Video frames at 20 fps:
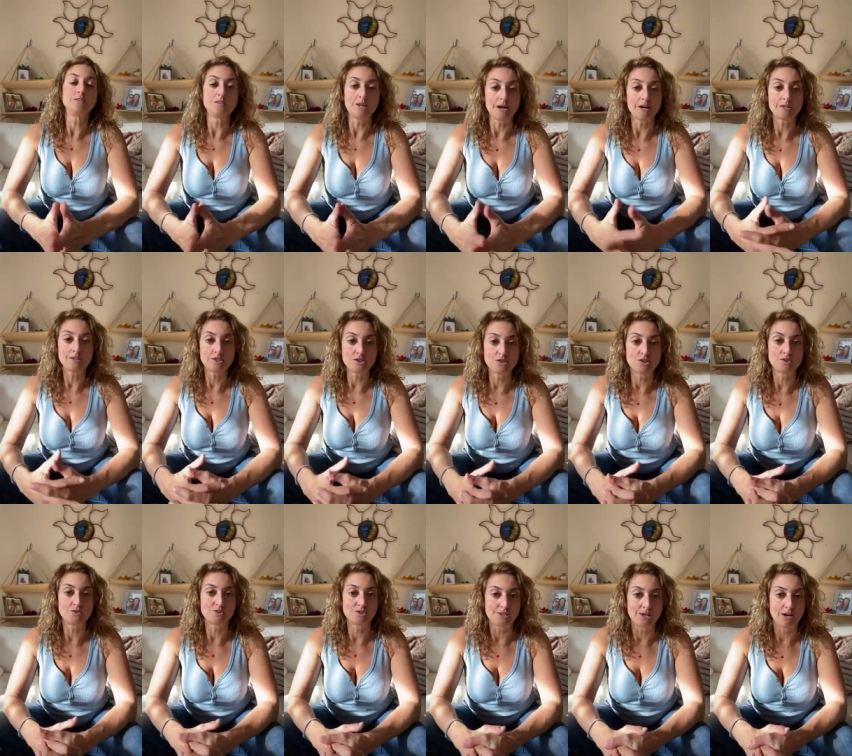conducted
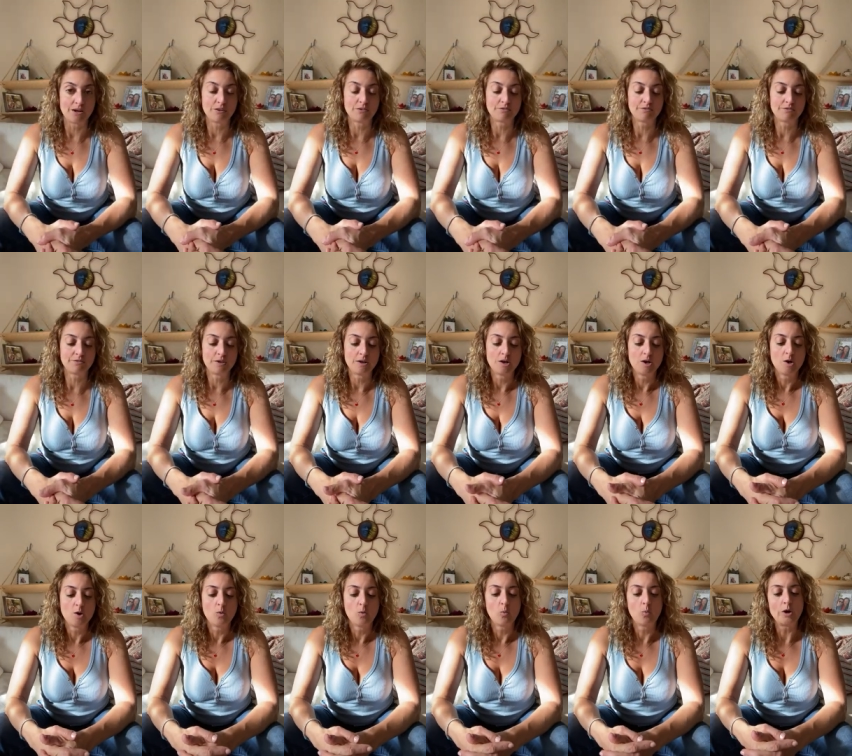yourself
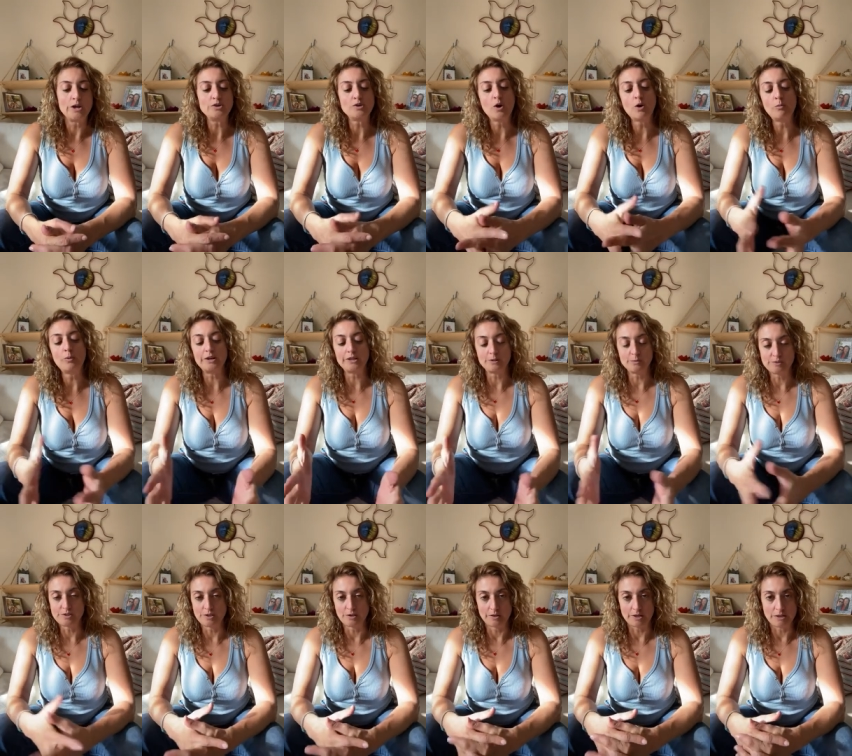when nobody
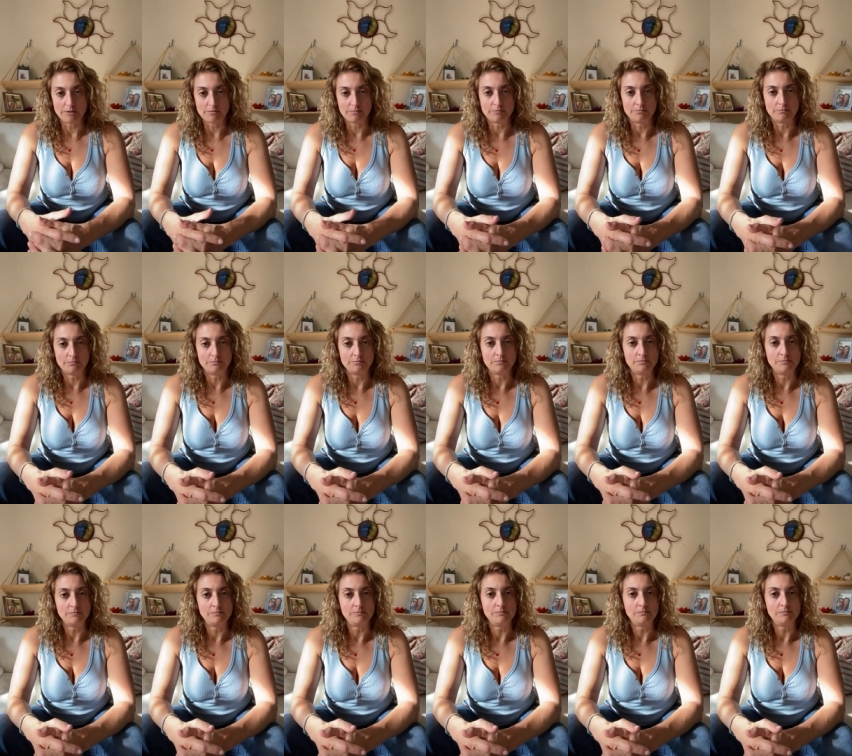was looking,
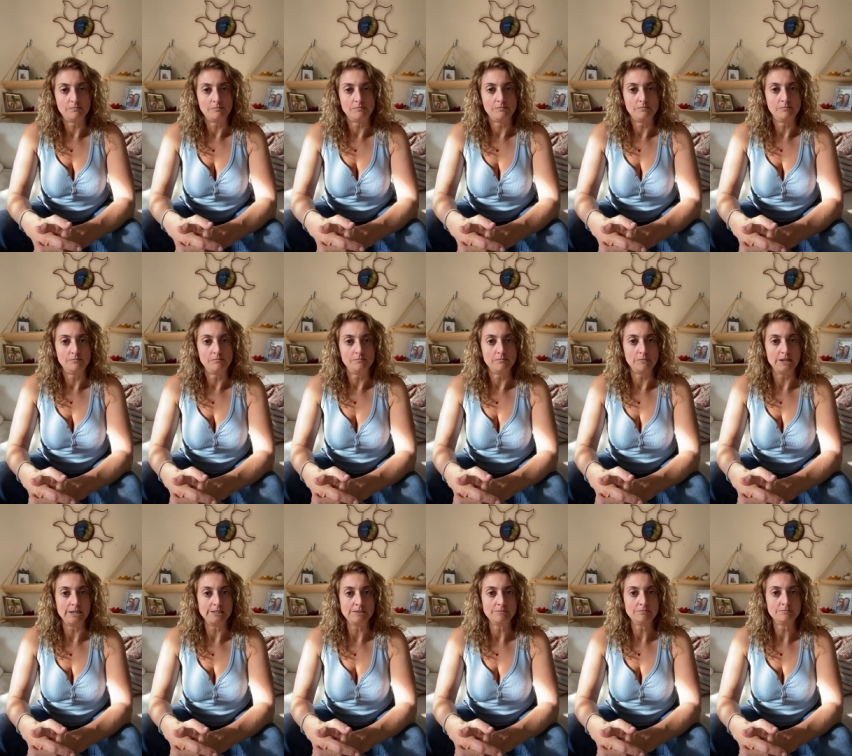
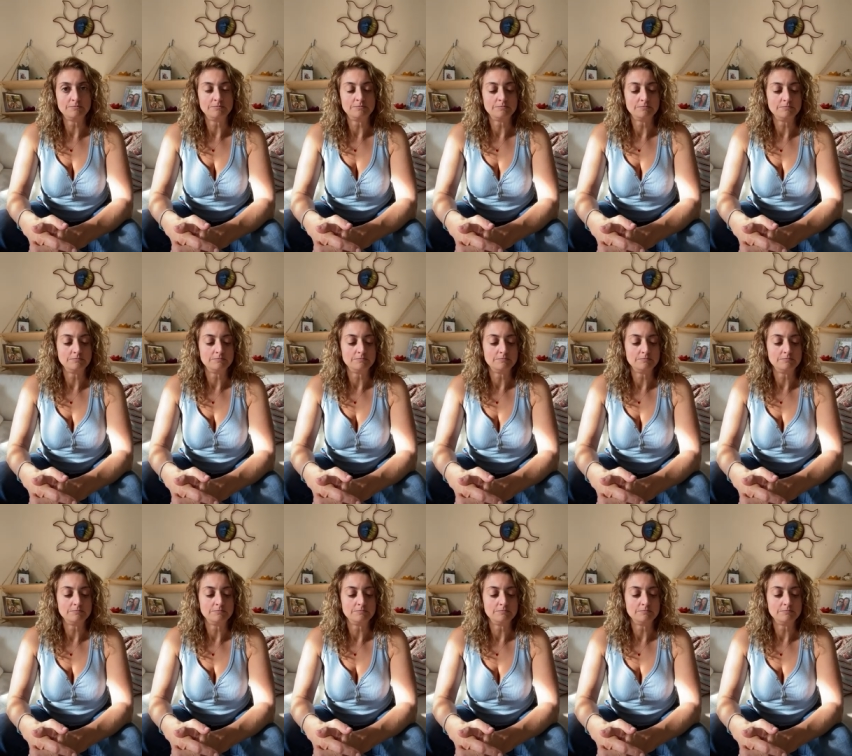right?